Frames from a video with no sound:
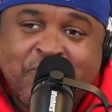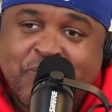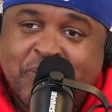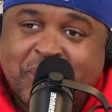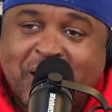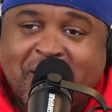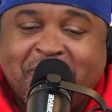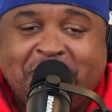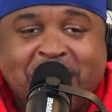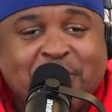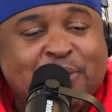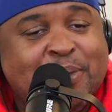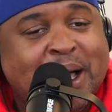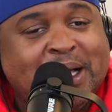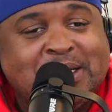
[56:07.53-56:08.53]
But I feel
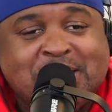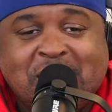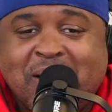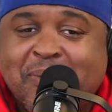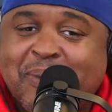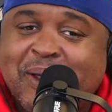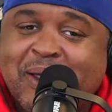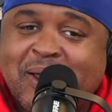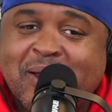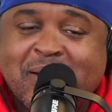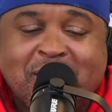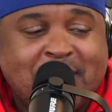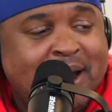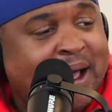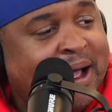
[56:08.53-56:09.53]
about JB
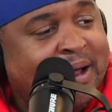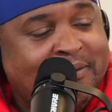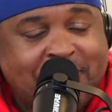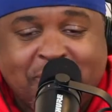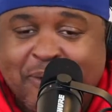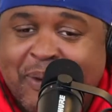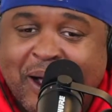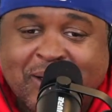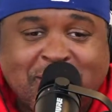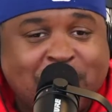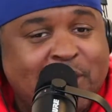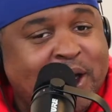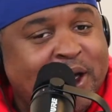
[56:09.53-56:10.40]
like I feel about 12.